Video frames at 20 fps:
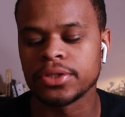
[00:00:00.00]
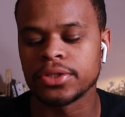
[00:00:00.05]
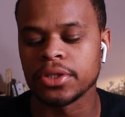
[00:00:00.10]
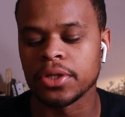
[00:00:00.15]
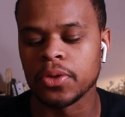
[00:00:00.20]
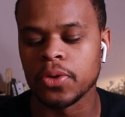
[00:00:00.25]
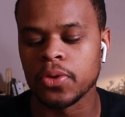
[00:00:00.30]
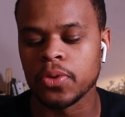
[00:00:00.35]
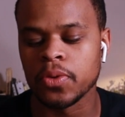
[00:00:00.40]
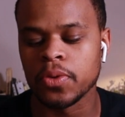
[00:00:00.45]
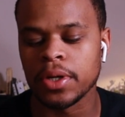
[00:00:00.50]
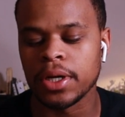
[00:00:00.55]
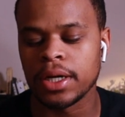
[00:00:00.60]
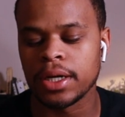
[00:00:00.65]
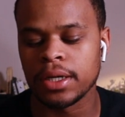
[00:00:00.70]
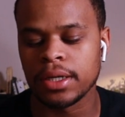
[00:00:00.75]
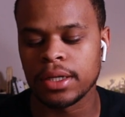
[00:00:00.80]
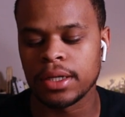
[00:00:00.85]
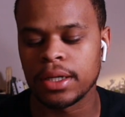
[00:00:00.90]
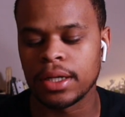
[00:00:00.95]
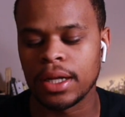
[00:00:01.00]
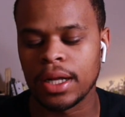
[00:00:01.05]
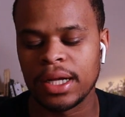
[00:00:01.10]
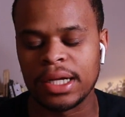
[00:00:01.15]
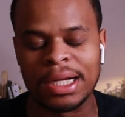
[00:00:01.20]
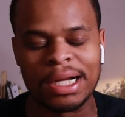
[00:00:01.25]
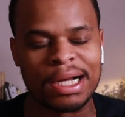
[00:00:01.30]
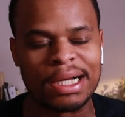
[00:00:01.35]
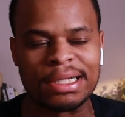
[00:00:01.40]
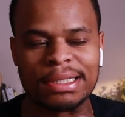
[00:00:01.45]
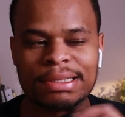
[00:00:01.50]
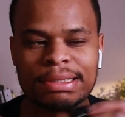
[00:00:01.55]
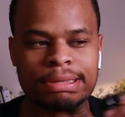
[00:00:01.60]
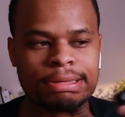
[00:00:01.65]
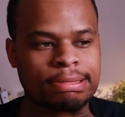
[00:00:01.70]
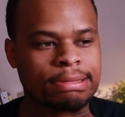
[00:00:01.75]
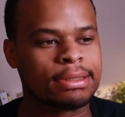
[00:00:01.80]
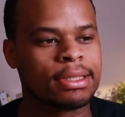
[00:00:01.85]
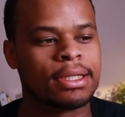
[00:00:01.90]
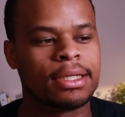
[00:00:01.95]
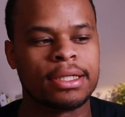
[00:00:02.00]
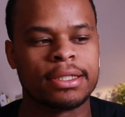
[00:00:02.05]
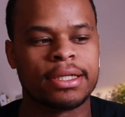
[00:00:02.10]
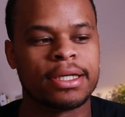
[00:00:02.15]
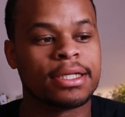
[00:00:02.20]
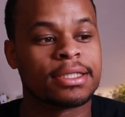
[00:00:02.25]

so I, I